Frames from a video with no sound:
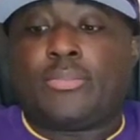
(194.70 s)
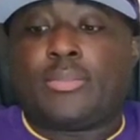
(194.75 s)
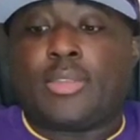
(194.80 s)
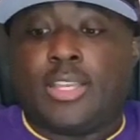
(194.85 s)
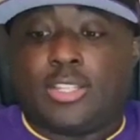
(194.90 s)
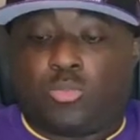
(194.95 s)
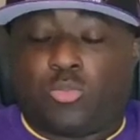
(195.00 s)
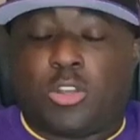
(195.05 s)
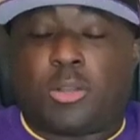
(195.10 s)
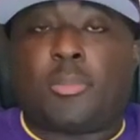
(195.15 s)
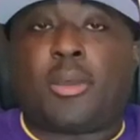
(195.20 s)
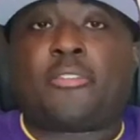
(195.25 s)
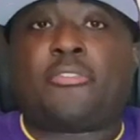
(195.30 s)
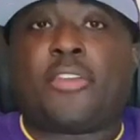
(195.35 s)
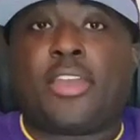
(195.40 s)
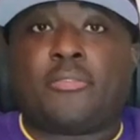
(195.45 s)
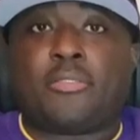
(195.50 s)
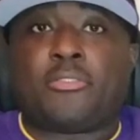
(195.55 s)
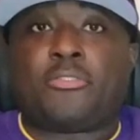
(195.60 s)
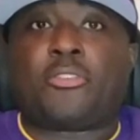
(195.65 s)
it's one of my
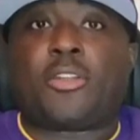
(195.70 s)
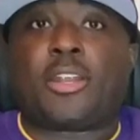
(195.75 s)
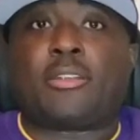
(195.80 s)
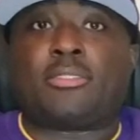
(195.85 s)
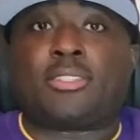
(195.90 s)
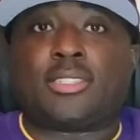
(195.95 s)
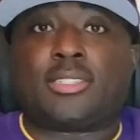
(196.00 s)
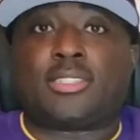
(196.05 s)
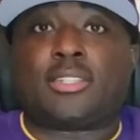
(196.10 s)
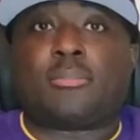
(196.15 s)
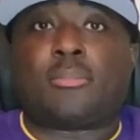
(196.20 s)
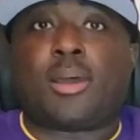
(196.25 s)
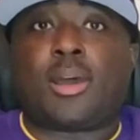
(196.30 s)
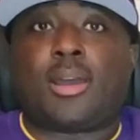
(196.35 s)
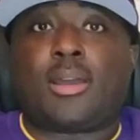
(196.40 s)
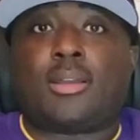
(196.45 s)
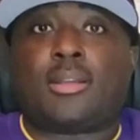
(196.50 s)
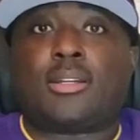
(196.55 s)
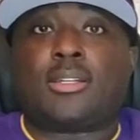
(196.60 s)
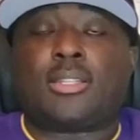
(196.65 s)
favorite fragrances in
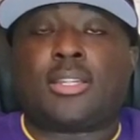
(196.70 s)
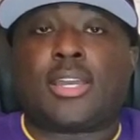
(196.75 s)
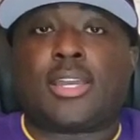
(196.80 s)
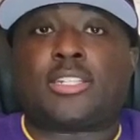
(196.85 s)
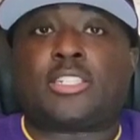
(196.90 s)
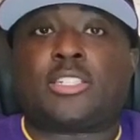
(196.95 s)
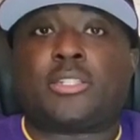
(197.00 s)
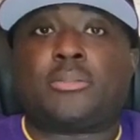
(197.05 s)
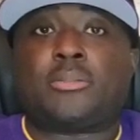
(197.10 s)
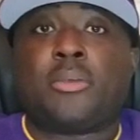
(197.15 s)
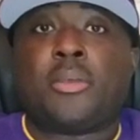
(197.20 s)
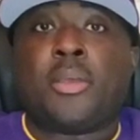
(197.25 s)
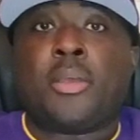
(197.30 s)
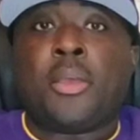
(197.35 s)
my collection.